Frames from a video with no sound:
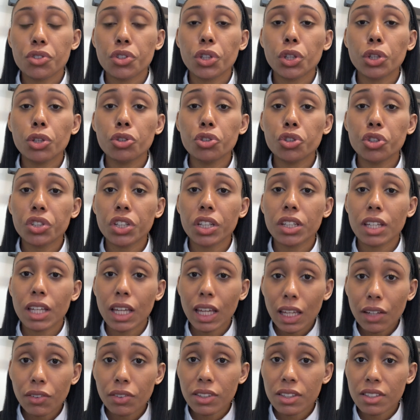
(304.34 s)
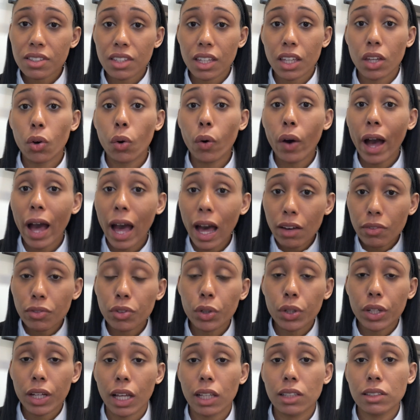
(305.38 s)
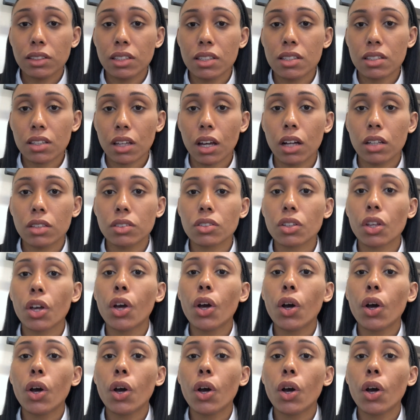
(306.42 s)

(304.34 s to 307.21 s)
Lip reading: you should even see or have your case discussed